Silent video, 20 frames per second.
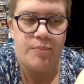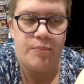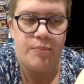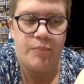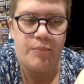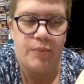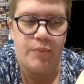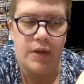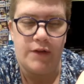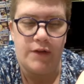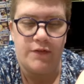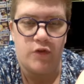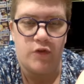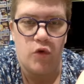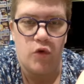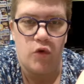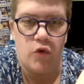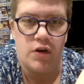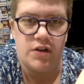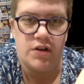But of
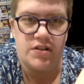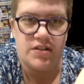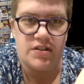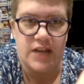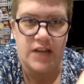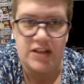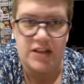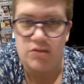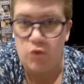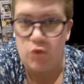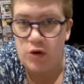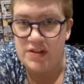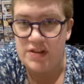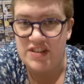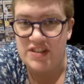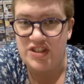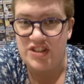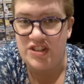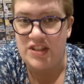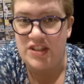course, Scott D'Amore
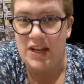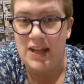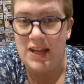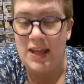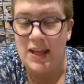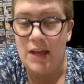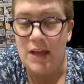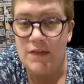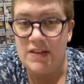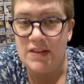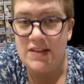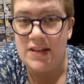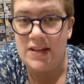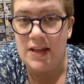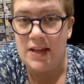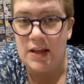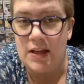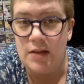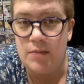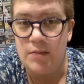isn't just going to give it to
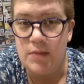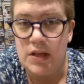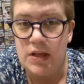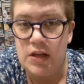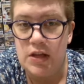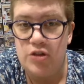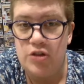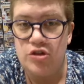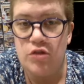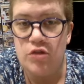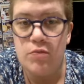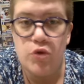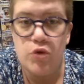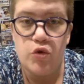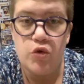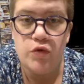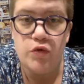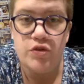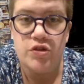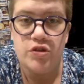him, so
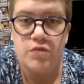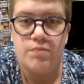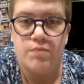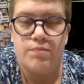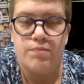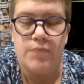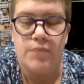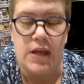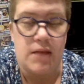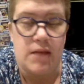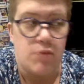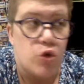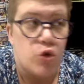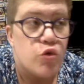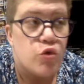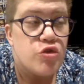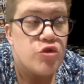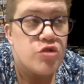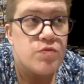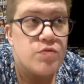Moose, being
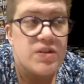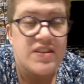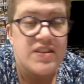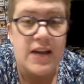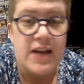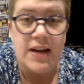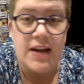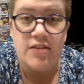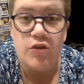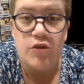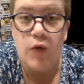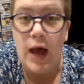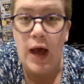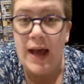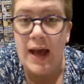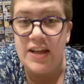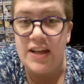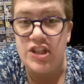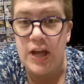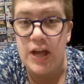Moose, decided to
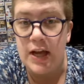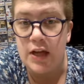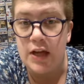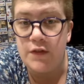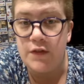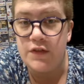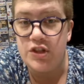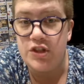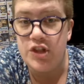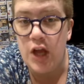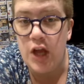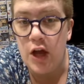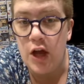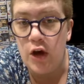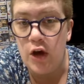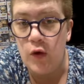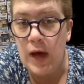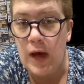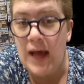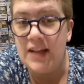hijack the
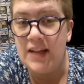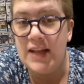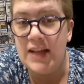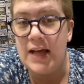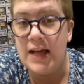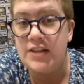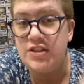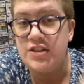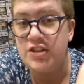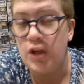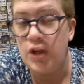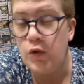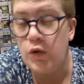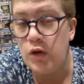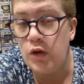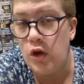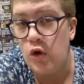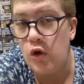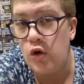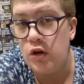show, a la Stone
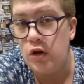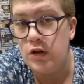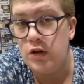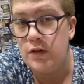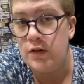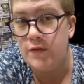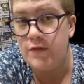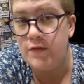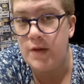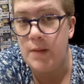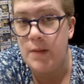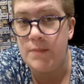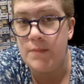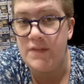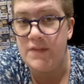Cold from the